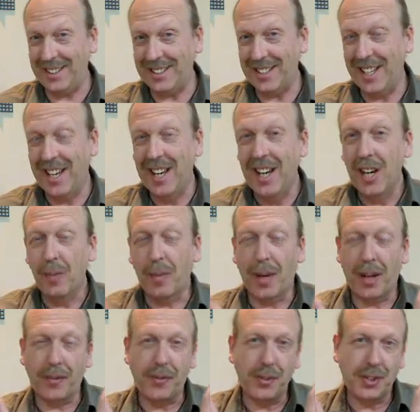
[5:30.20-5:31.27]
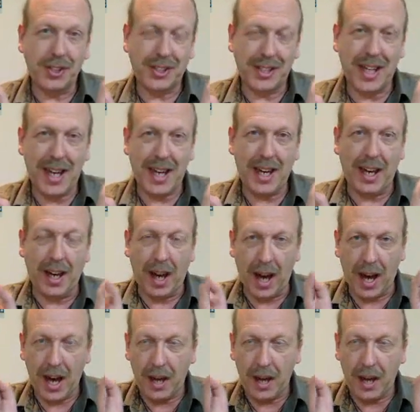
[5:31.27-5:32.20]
Right? But if you say,